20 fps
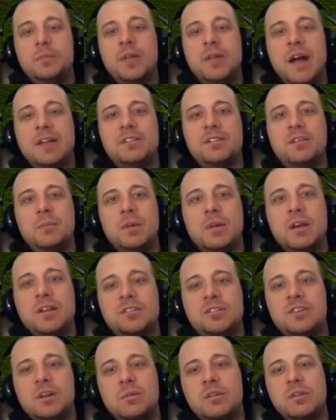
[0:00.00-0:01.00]
That's the
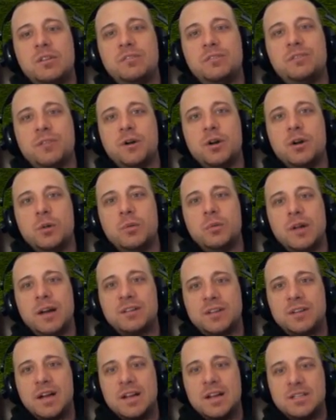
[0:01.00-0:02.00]
biggest thing with Inferno
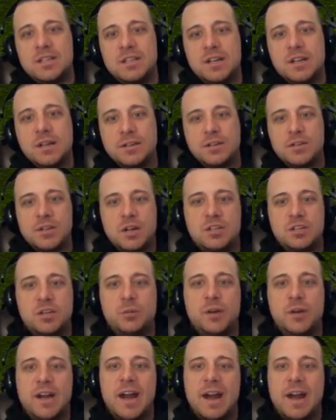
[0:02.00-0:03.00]
Blast, guys, is it's such
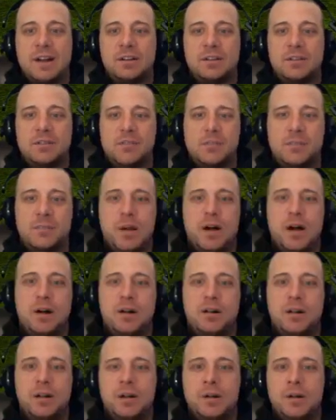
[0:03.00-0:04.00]
a reactive
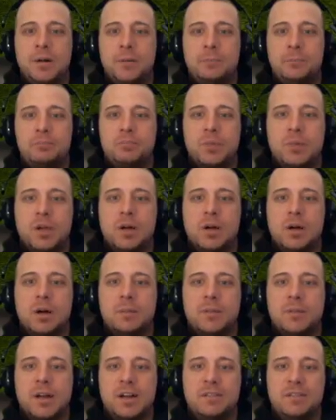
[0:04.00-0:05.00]
spell
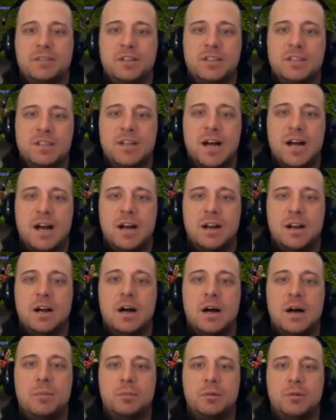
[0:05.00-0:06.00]
that if it's not
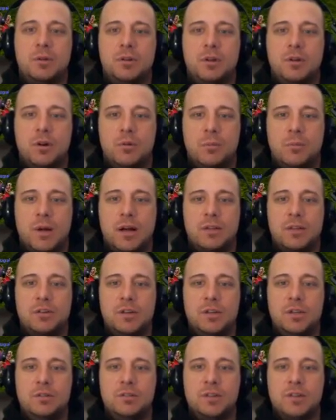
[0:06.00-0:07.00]
up, don't bother
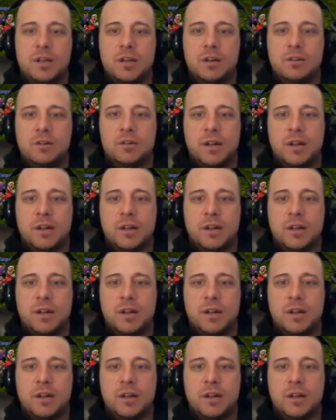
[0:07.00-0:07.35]
using it.